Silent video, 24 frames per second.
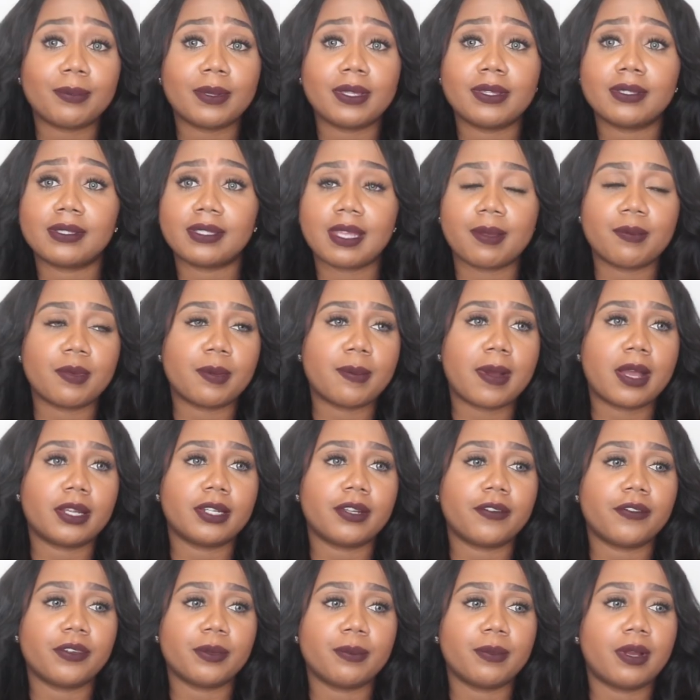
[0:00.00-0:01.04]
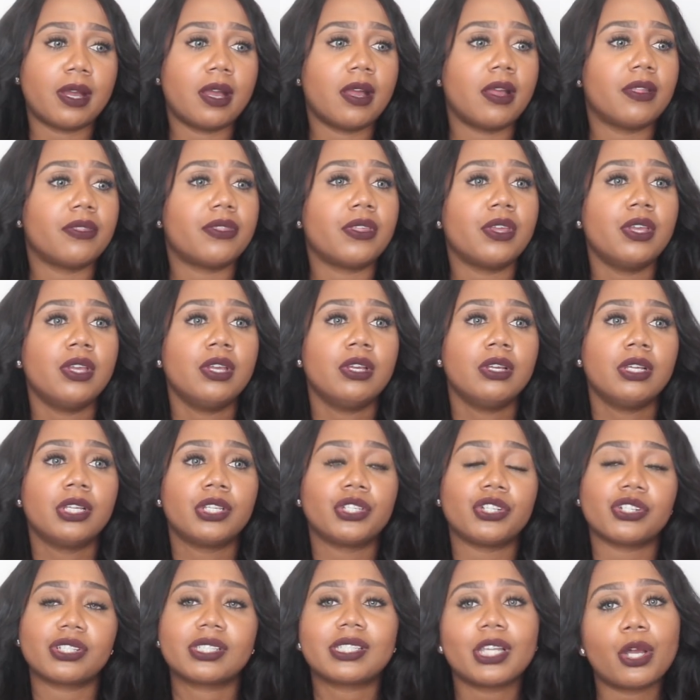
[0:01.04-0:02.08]
going to be the same amount every month,
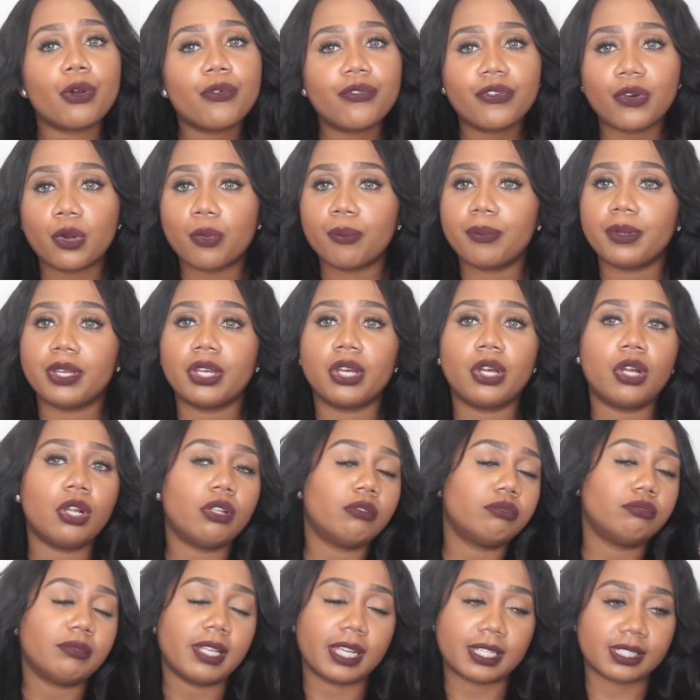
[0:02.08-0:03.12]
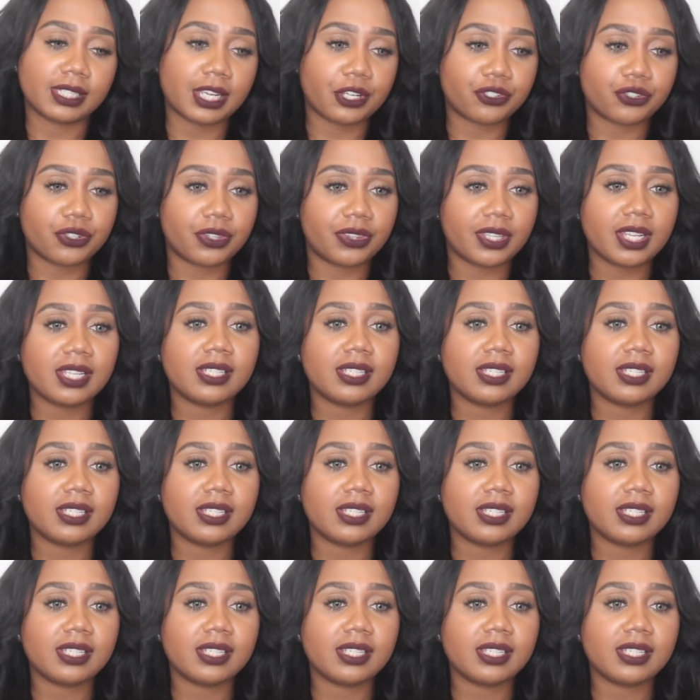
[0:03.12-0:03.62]
your cell phone bill, etc.